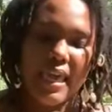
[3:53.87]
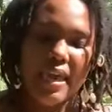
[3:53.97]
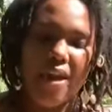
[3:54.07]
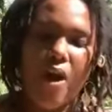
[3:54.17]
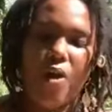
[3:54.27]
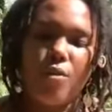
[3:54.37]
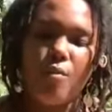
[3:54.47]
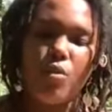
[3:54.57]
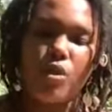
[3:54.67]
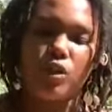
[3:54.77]
Yet all
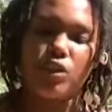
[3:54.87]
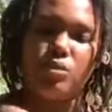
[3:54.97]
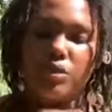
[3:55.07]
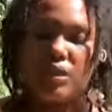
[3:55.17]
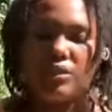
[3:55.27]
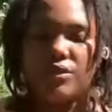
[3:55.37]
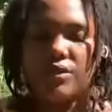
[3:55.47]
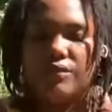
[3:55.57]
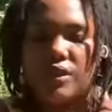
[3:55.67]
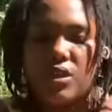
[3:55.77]
the more astute
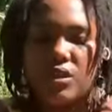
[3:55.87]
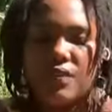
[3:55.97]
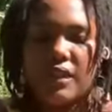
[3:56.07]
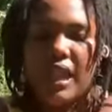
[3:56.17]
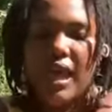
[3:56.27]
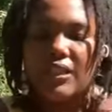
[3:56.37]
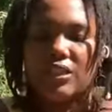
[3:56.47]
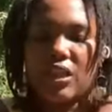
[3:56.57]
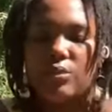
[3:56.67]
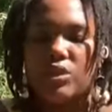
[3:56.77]
theorists of love
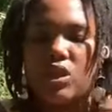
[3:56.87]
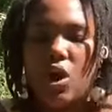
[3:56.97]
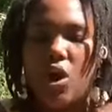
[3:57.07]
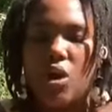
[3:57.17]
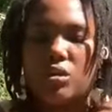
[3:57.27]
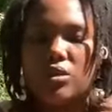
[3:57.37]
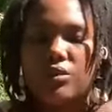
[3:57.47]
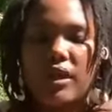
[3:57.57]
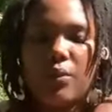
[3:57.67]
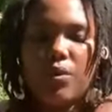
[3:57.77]
acknowledge that we should
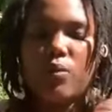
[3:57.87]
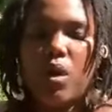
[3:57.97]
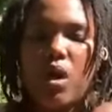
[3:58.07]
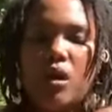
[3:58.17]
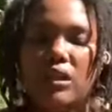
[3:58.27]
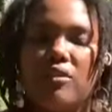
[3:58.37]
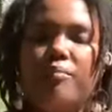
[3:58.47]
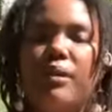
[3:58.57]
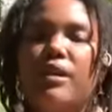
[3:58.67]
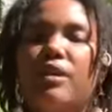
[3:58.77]
all that we will all
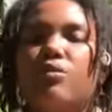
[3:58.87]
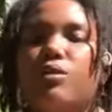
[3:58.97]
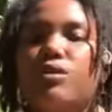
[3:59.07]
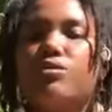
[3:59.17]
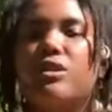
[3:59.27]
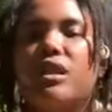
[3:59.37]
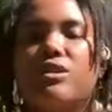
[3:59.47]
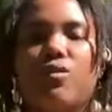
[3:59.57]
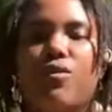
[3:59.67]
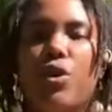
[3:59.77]
love better if we use it
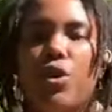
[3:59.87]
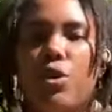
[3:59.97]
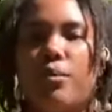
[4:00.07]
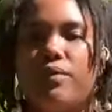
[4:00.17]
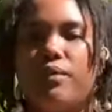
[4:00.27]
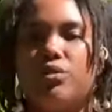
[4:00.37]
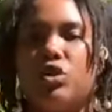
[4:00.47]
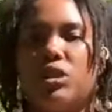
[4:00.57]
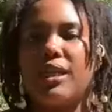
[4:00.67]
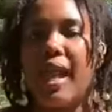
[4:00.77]
as a verb, if it
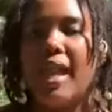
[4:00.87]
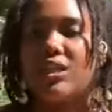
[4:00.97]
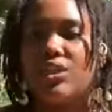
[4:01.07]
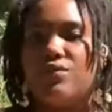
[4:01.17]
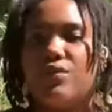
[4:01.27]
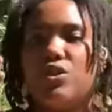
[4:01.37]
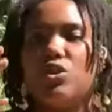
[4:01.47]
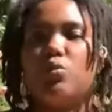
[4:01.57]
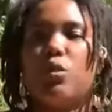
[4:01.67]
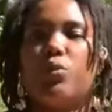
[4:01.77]
just action, if it's
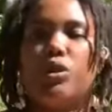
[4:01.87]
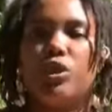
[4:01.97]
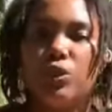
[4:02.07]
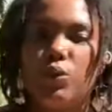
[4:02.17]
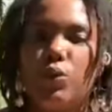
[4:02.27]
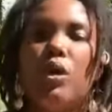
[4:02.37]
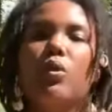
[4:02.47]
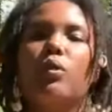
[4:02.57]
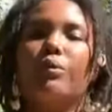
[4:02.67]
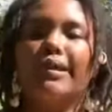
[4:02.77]
just what we do,
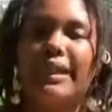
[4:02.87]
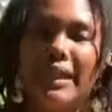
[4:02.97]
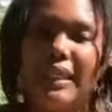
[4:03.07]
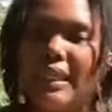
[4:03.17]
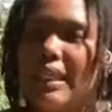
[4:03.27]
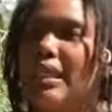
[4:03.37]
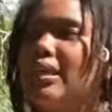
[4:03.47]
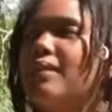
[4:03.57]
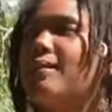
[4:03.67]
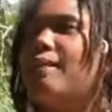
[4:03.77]
what we did.